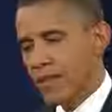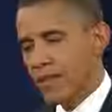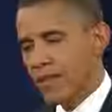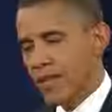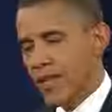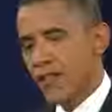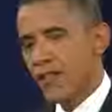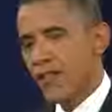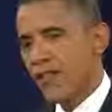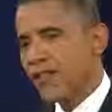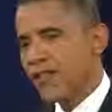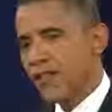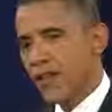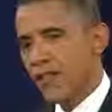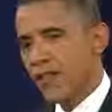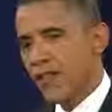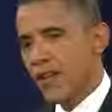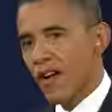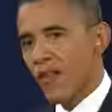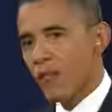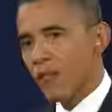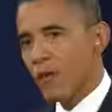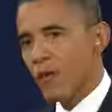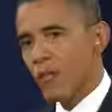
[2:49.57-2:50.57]

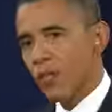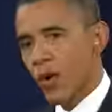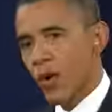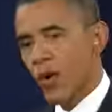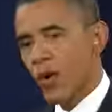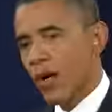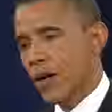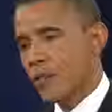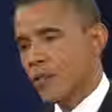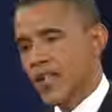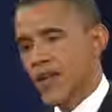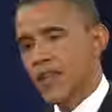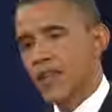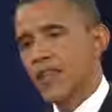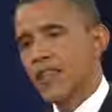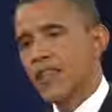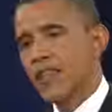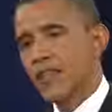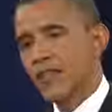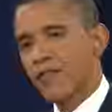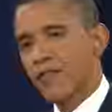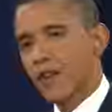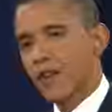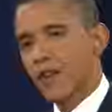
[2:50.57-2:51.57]
77 government programs,
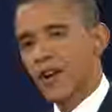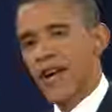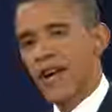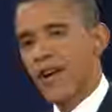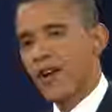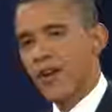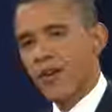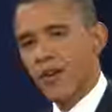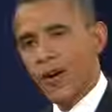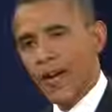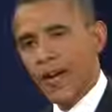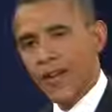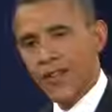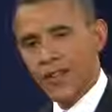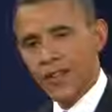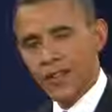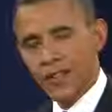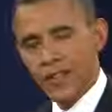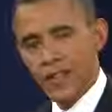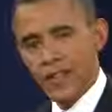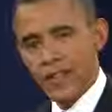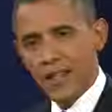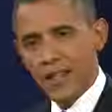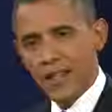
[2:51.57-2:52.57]
everything from
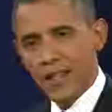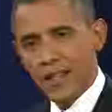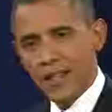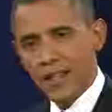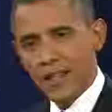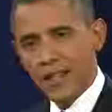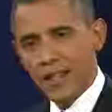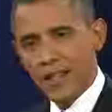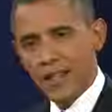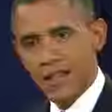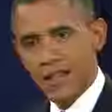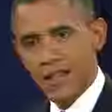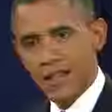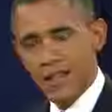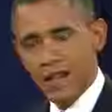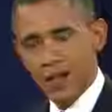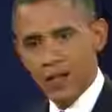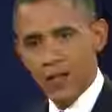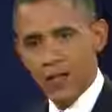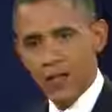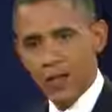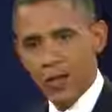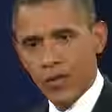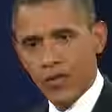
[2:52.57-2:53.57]
aircrafts that the
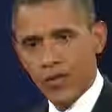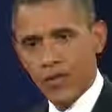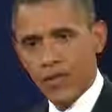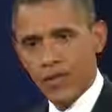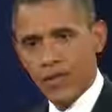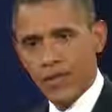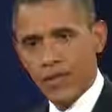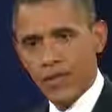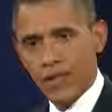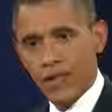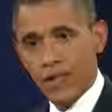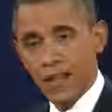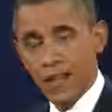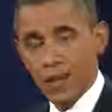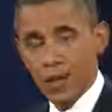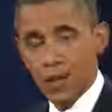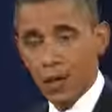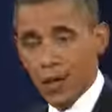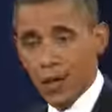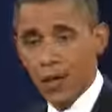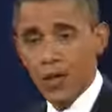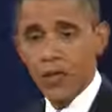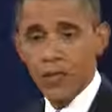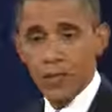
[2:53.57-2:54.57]
Air Force
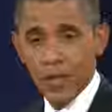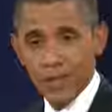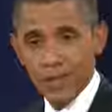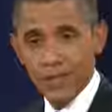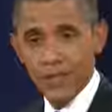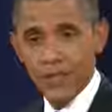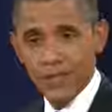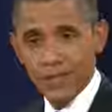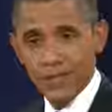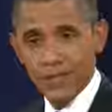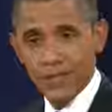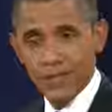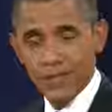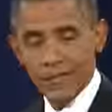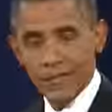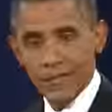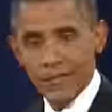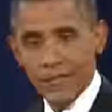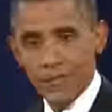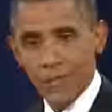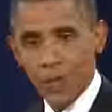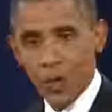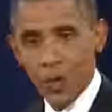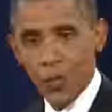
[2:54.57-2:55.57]
had ordered but
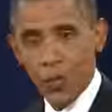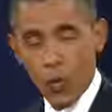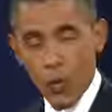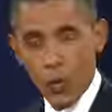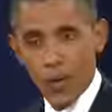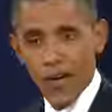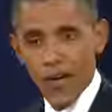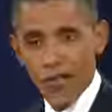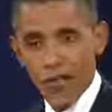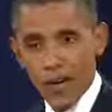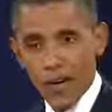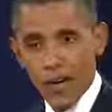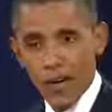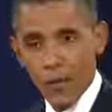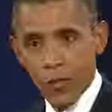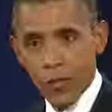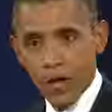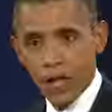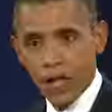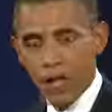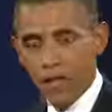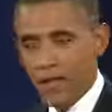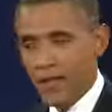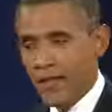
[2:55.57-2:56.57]
weren't working very
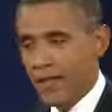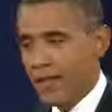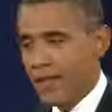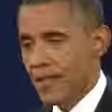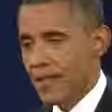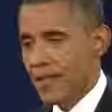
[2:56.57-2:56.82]
well.